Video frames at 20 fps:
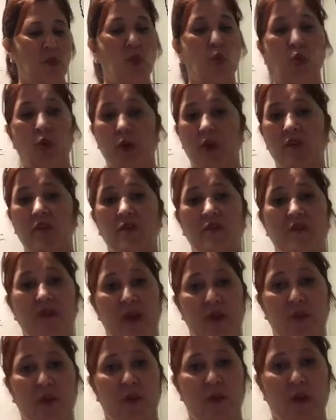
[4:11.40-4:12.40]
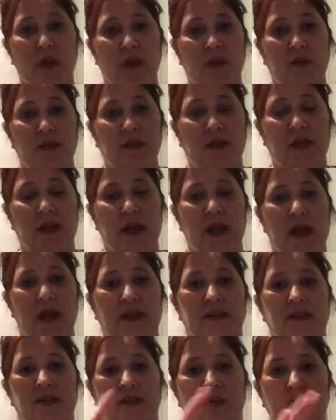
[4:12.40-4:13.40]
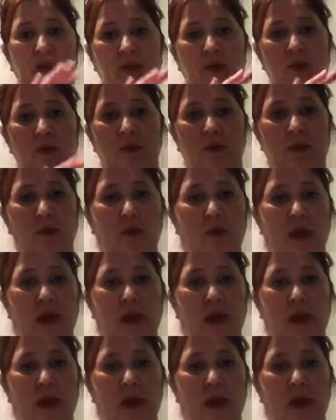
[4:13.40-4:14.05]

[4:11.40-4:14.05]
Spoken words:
work very well. And so then